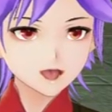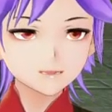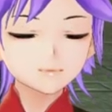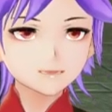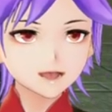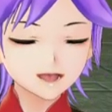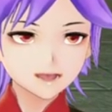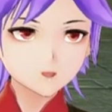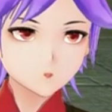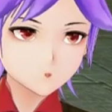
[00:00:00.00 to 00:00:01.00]
like
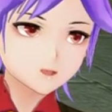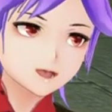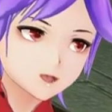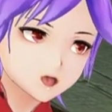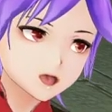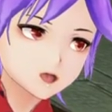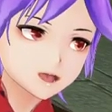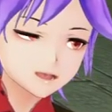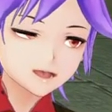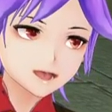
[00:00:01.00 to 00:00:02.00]
to note one more
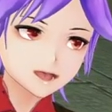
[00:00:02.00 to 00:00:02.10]
thing.